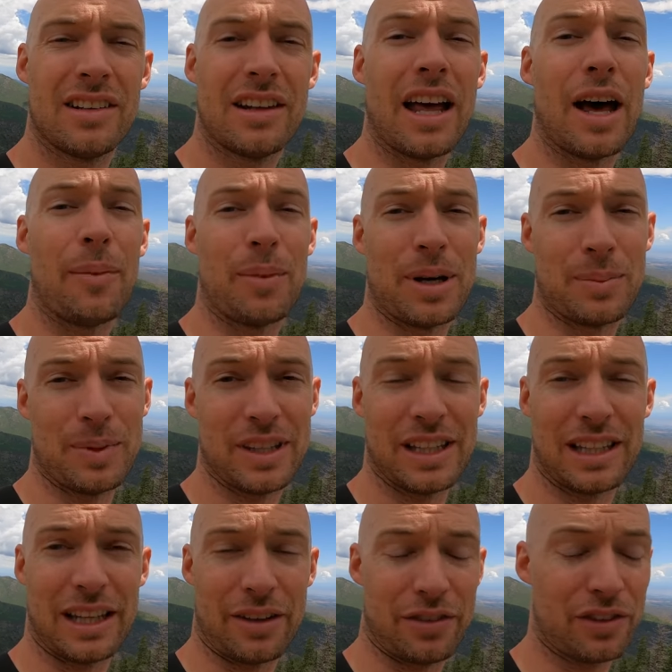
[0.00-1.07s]
That might be
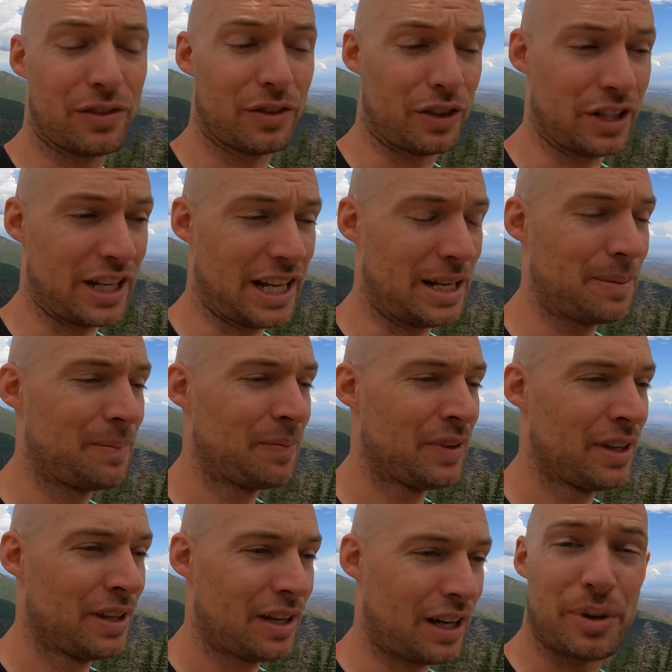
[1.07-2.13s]
the lifts for the day.
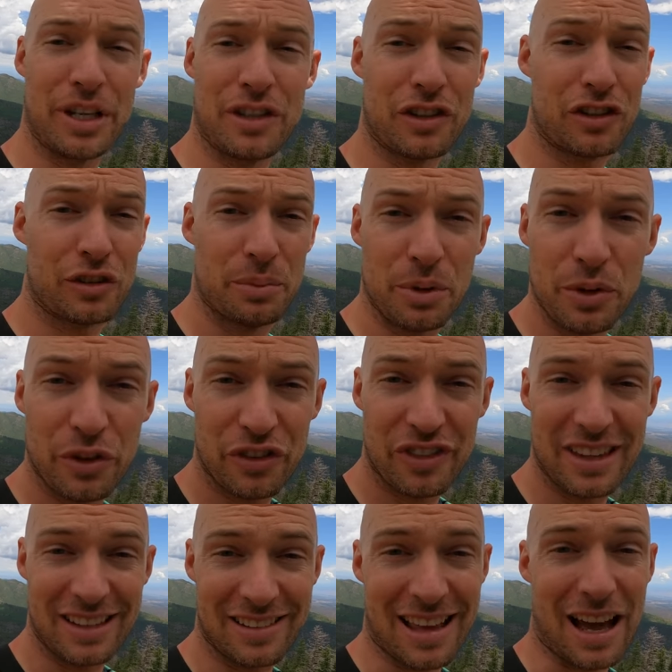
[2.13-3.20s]
But it just smooths
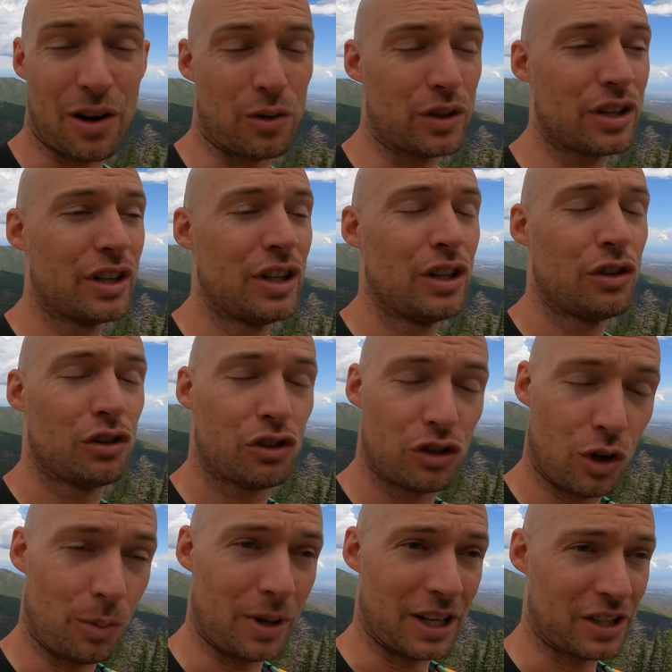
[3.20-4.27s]
things out
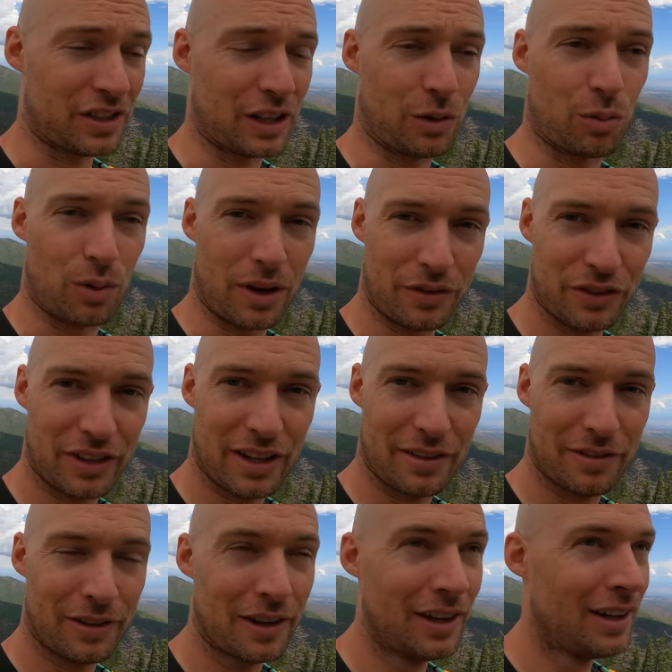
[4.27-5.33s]
so much. Like rough
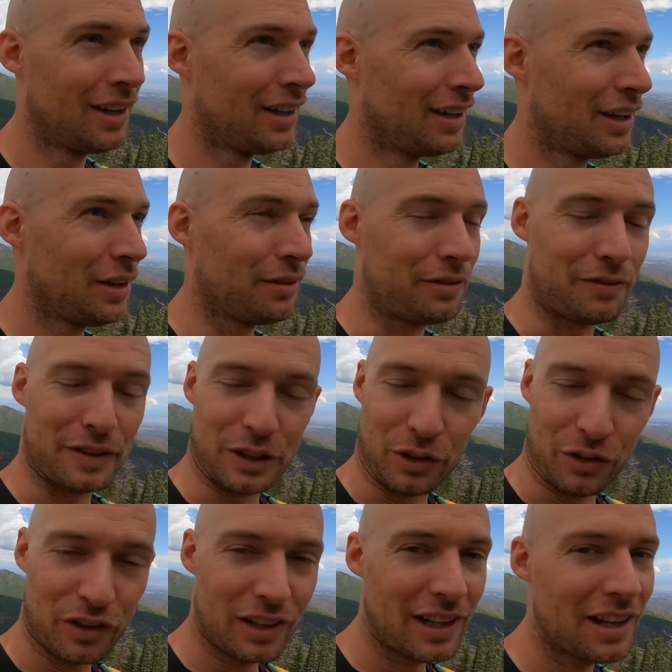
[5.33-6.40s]
stuff
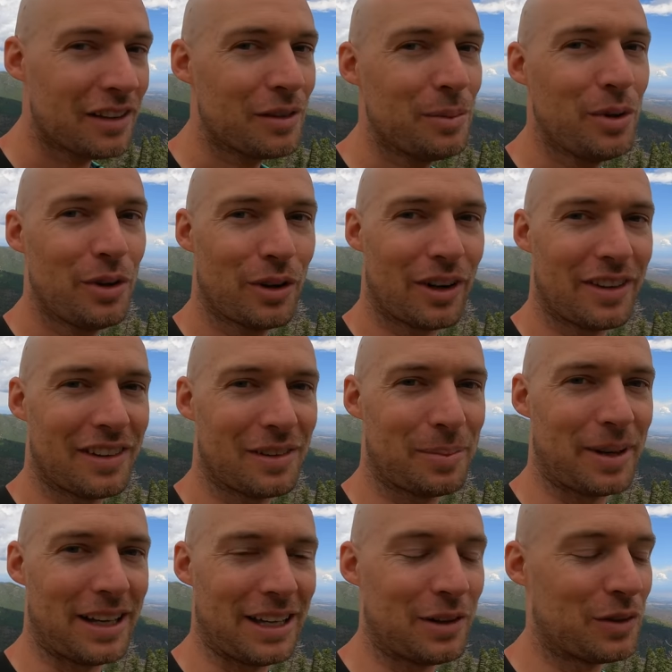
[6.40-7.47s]
feels a lot smoother on this
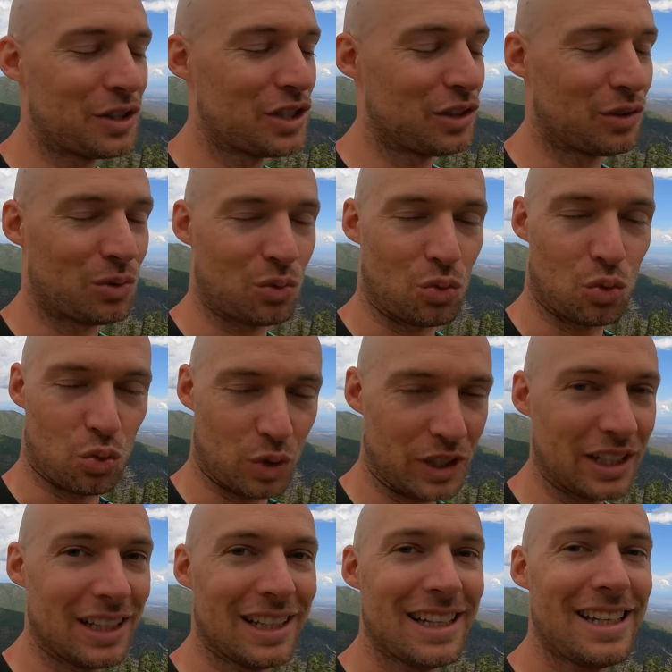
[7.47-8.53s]
bike, which is
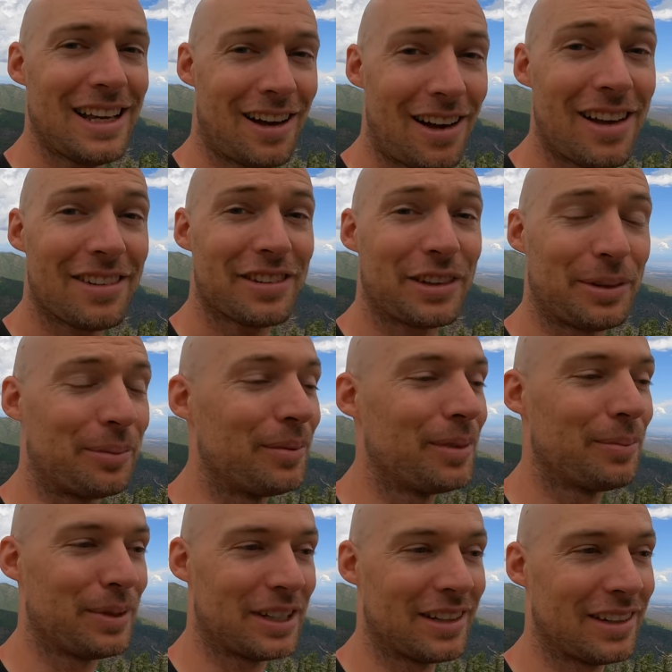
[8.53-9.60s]
really awesome
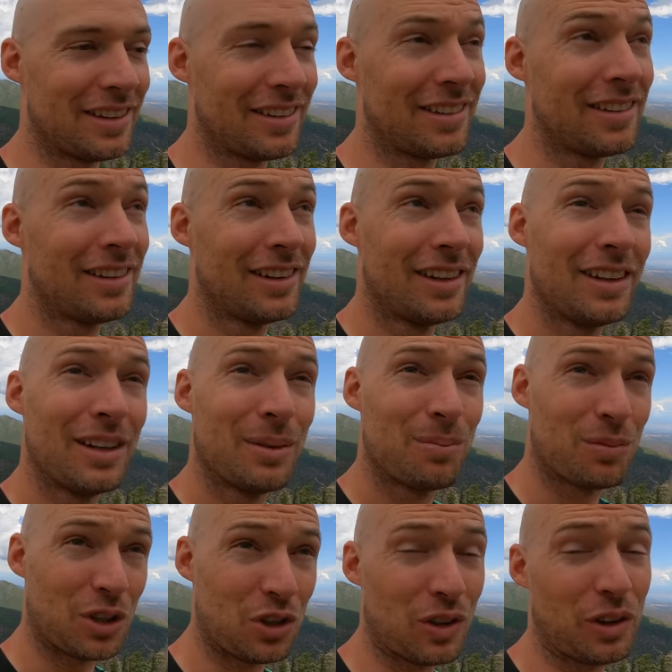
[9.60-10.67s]
because
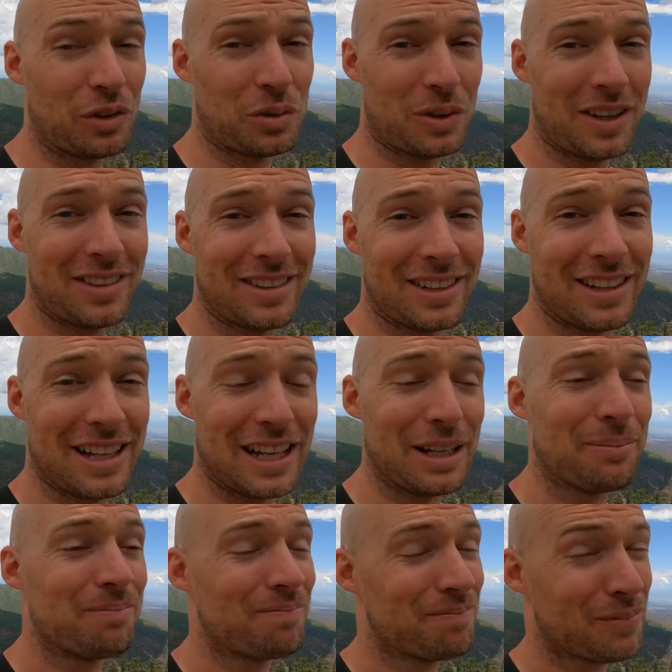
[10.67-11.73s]
the trails we're racing
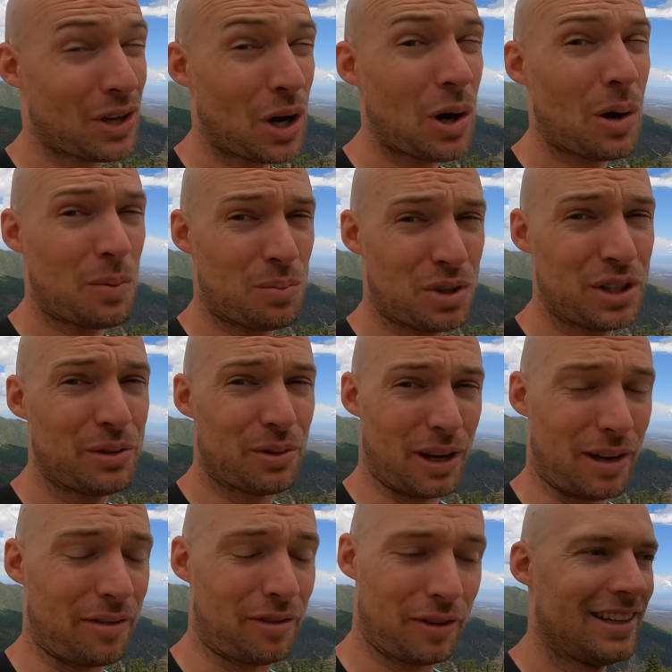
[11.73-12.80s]
today are pretty
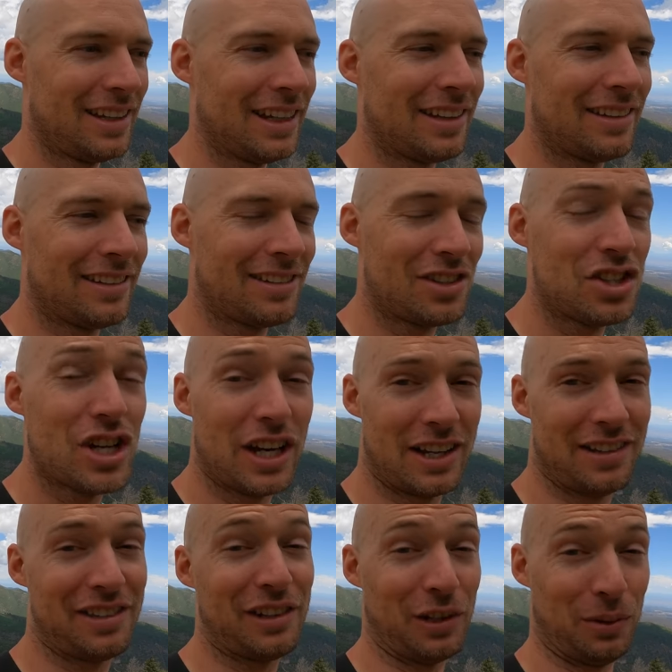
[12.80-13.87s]
rough. It's
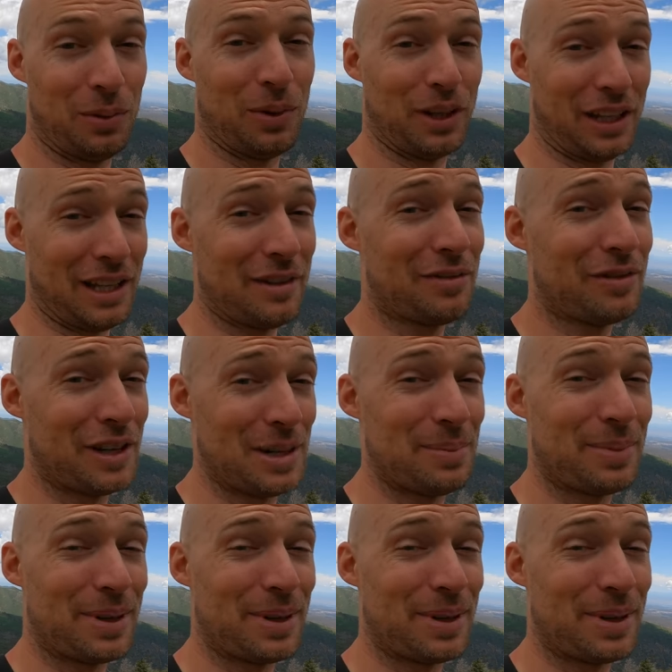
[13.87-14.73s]
just a really fun